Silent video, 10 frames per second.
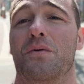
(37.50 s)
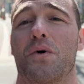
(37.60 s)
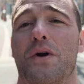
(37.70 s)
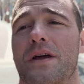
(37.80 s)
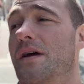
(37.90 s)

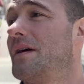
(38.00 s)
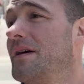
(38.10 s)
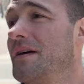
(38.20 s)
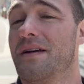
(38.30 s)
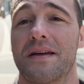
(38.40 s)
morning.
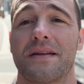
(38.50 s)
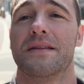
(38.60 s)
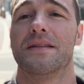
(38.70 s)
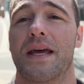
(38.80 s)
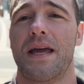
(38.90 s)

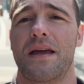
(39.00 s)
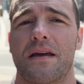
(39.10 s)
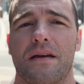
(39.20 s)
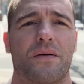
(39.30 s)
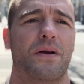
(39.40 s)
Today
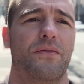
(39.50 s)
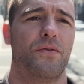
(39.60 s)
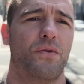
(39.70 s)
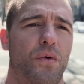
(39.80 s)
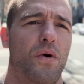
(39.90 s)
we're in
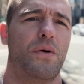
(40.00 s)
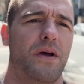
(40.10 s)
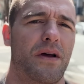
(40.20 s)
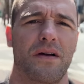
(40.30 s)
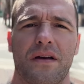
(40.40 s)

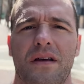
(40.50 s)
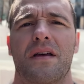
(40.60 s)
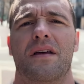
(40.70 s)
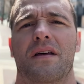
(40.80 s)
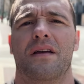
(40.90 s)
Fukuoka.
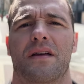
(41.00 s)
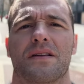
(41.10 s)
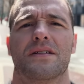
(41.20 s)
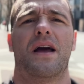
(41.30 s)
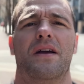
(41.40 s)

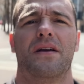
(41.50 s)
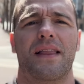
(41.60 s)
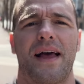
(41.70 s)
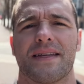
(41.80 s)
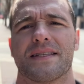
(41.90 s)
Just got here
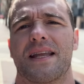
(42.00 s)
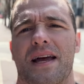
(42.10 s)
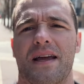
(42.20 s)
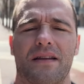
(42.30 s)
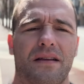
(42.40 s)
last
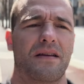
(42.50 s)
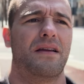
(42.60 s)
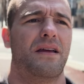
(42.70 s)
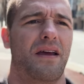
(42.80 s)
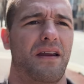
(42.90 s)
night.
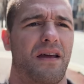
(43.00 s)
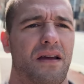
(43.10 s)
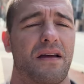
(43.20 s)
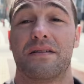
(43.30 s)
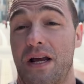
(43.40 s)
Had
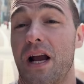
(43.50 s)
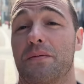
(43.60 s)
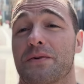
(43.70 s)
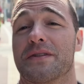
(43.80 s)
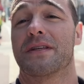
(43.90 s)
a
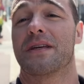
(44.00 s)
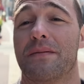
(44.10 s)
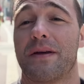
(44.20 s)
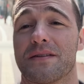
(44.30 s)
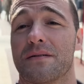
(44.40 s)
terrible sleep.
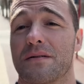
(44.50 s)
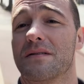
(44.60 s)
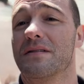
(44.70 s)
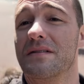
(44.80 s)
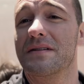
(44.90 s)
Got this little
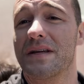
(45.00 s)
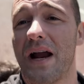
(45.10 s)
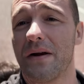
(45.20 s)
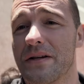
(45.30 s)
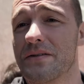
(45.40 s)

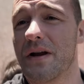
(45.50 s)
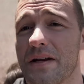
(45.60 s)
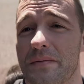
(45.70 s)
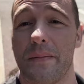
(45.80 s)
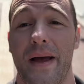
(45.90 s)
tyrant strapped
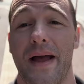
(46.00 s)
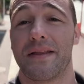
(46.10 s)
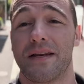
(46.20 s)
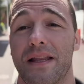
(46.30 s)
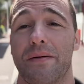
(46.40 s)
to my back
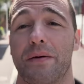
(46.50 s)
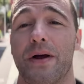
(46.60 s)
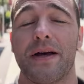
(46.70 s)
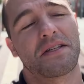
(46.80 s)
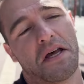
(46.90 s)
that didn't let me
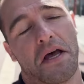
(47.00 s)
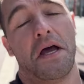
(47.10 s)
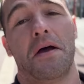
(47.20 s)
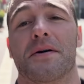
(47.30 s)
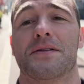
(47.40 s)
rest.
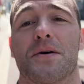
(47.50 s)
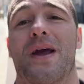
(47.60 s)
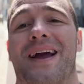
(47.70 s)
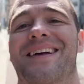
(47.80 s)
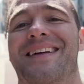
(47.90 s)
But it's
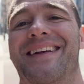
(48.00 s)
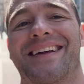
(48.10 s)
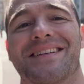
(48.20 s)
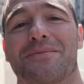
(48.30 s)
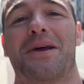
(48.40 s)
okay.
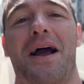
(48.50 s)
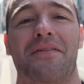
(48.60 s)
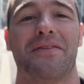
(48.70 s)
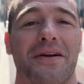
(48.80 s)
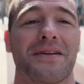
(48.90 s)
Get some
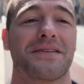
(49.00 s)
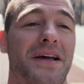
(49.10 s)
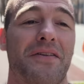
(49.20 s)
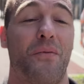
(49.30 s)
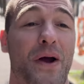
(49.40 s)
coffee here in a
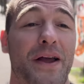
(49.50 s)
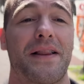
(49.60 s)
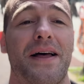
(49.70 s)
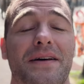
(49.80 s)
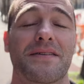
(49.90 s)
second, white
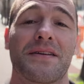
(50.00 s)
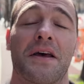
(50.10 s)
glass,